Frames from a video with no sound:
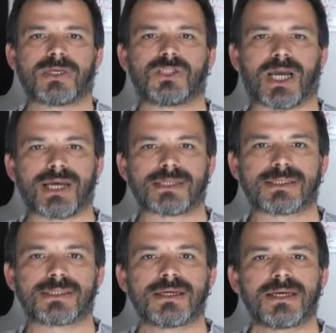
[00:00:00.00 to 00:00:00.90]

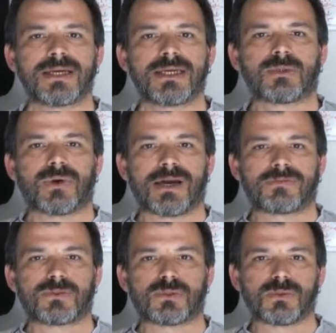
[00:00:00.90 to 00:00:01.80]
chance to have
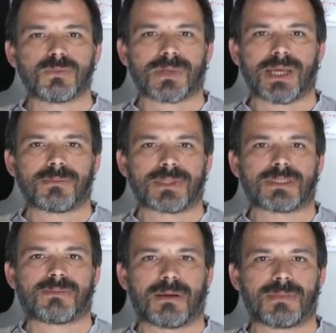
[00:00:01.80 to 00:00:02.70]
two papers
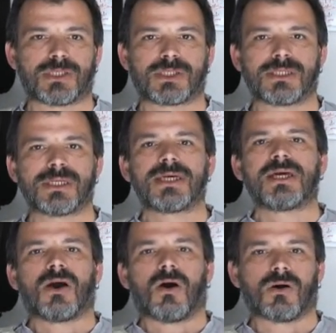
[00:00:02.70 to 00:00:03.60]
published
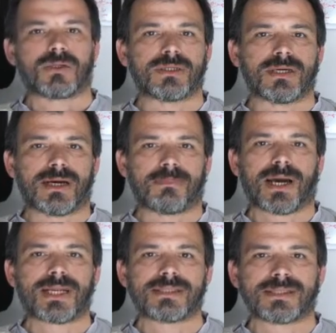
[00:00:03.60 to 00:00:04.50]
on
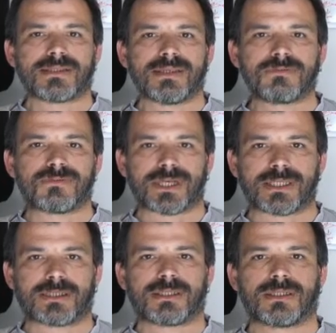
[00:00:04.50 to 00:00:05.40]
apparently
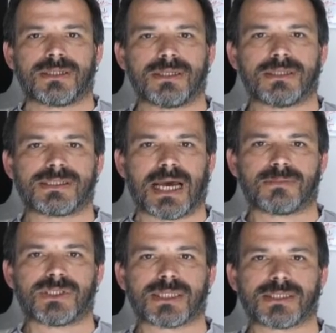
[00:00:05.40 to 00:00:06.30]
different
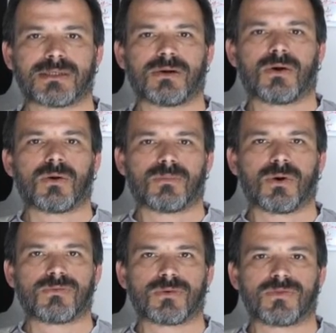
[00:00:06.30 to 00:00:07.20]
subjects,
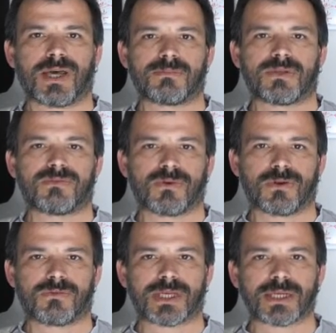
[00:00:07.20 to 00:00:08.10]
both of them
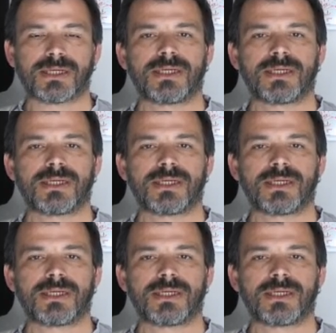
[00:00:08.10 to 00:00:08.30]
involving